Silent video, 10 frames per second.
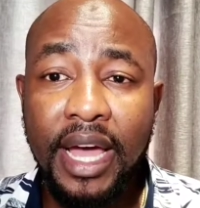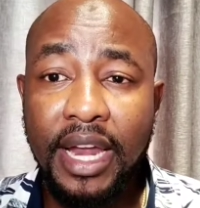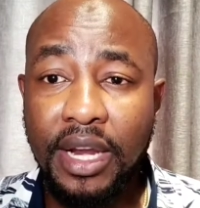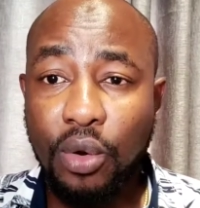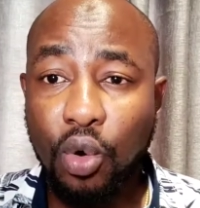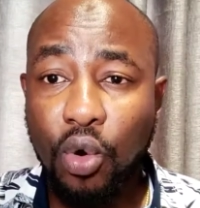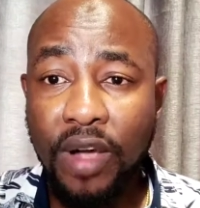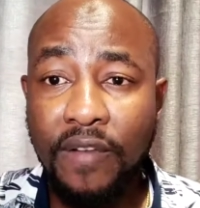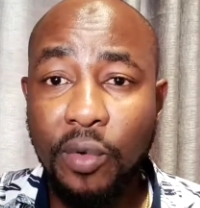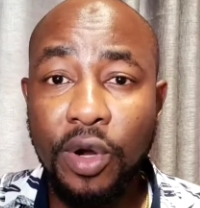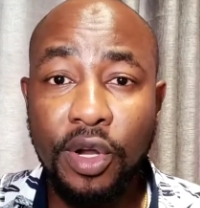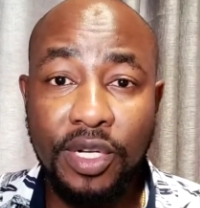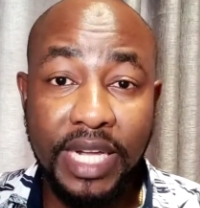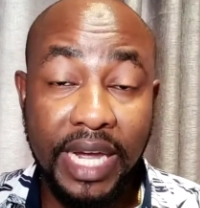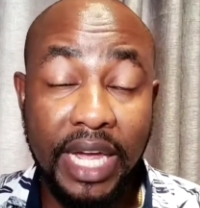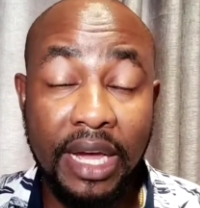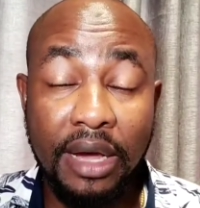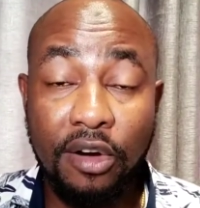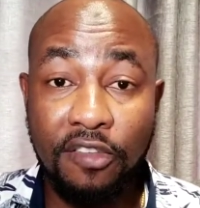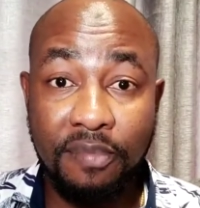And whoever will not take care
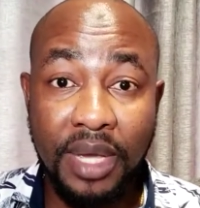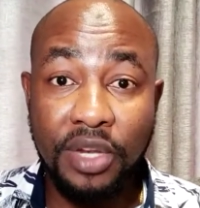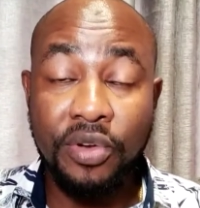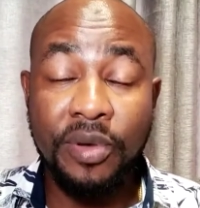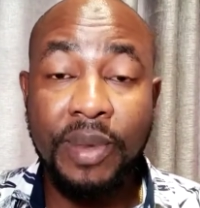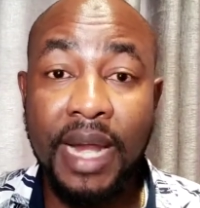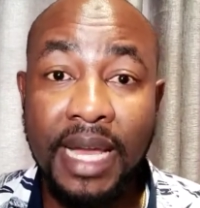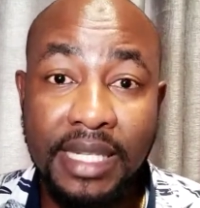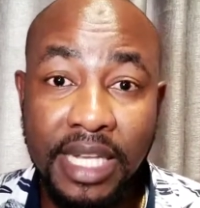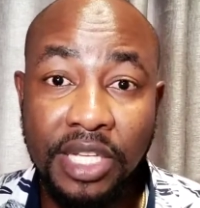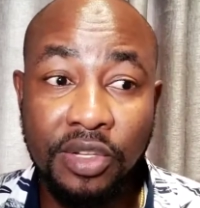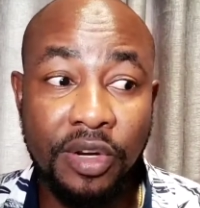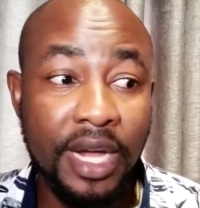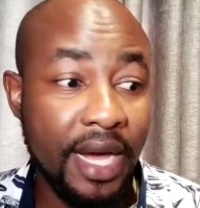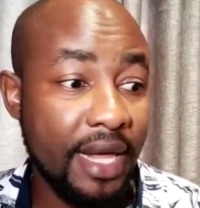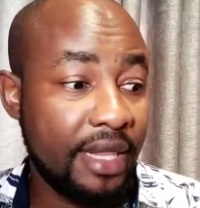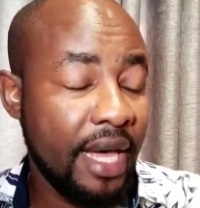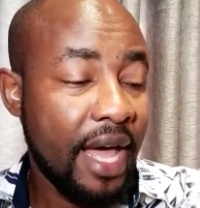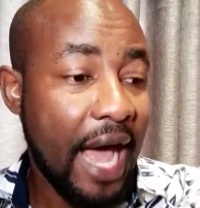of me during my last days on earth,